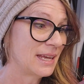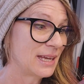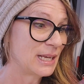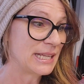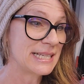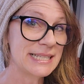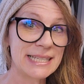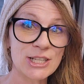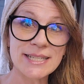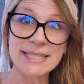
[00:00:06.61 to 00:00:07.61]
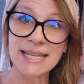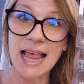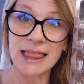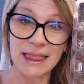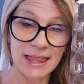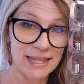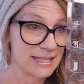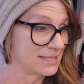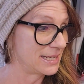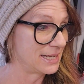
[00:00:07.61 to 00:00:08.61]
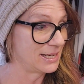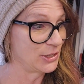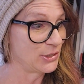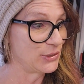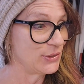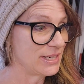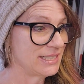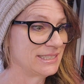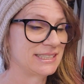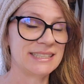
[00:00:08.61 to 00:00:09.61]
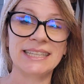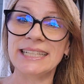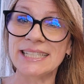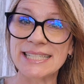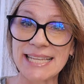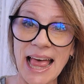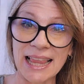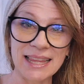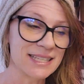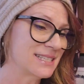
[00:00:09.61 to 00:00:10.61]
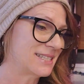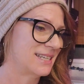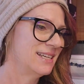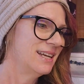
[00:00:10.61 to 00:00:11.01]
in these little cells here. The little cells.